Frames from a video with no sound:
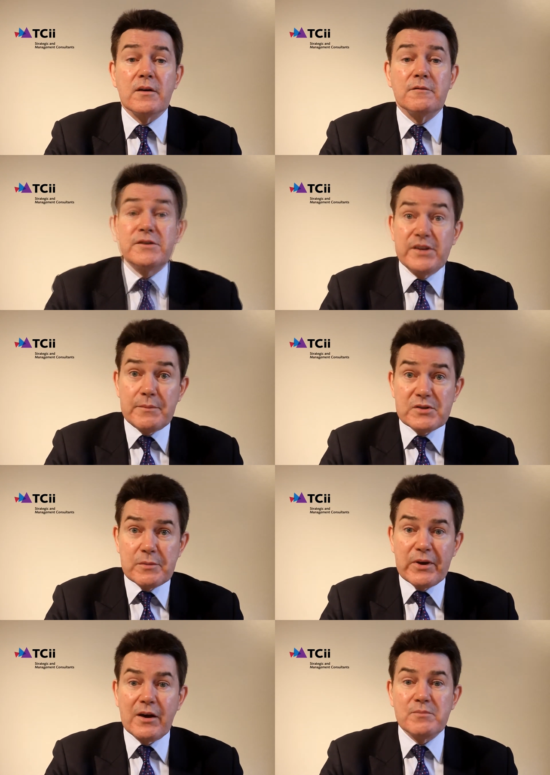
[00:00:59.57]
For teams to
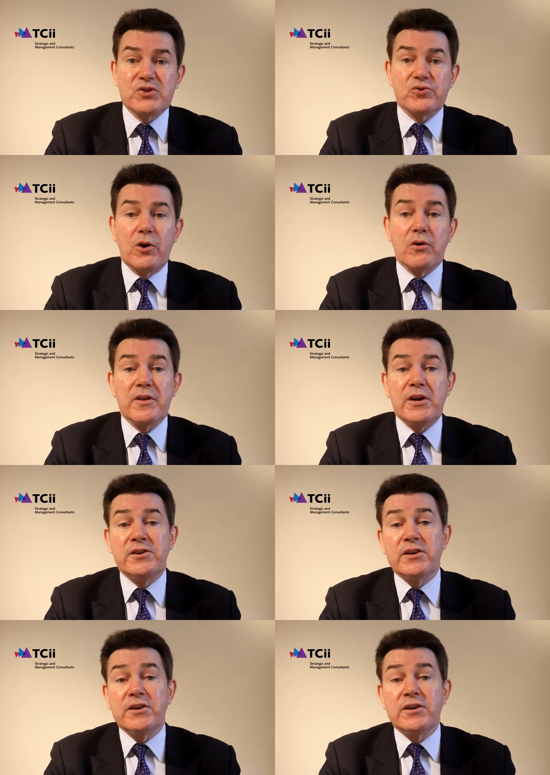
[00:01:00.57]
become strong, they need to